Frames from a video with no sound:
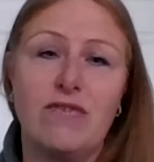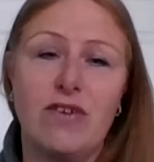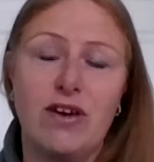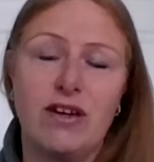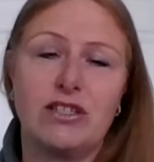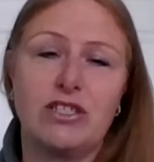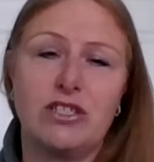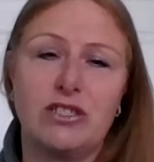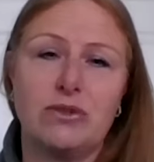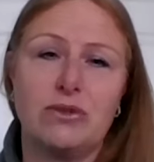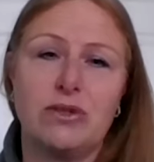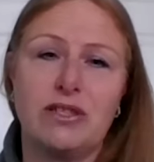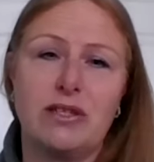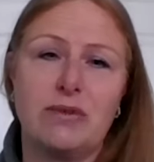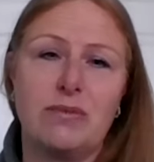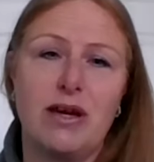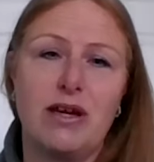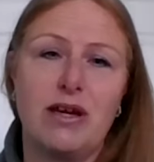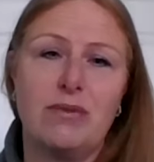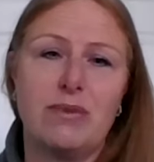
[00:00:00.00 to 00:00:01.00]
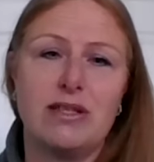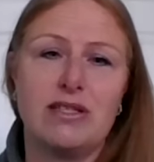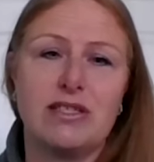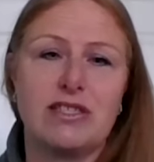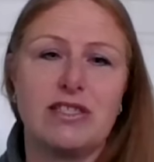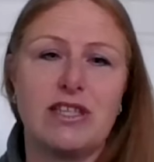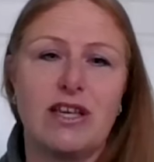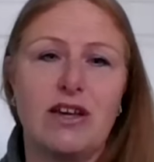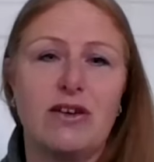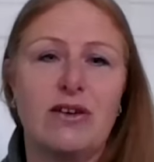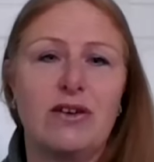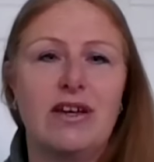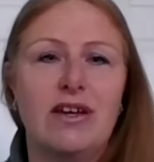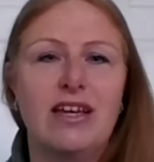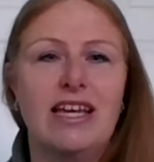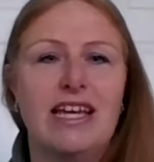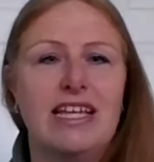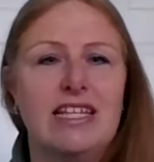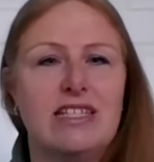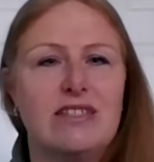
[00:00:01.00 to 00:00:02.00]
virtual at the moment. So
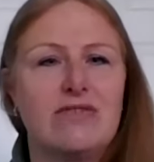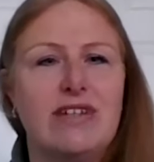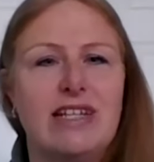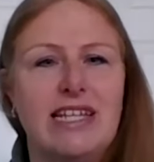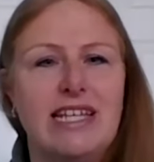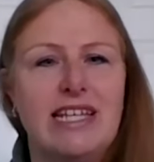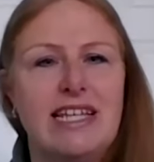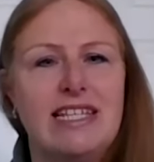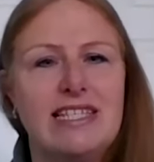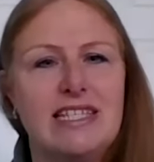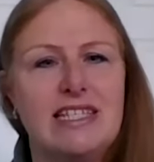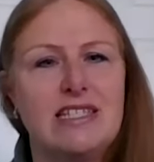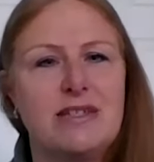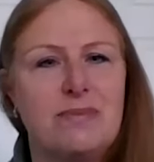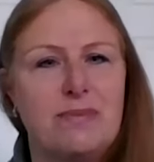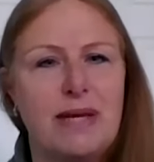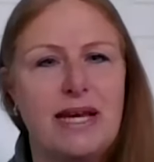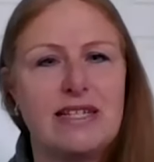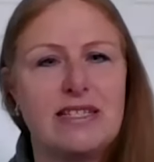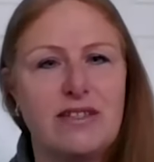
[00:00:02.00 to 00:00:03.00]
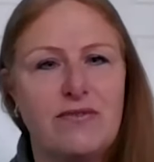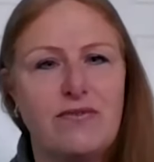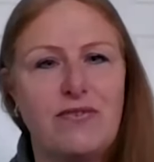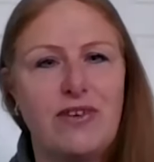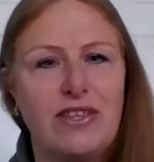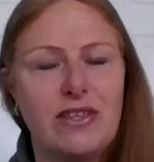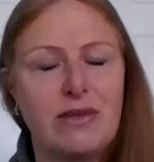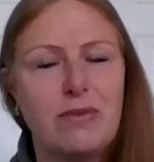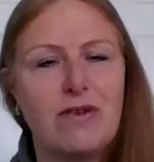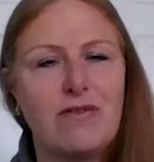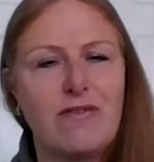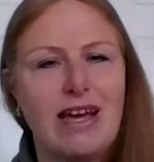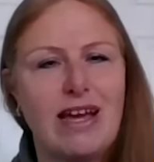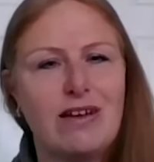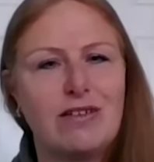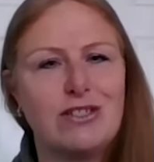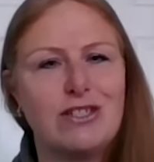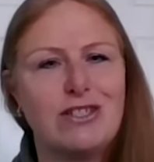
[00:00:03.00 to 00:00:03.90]
it's really easy to be able to fit them around.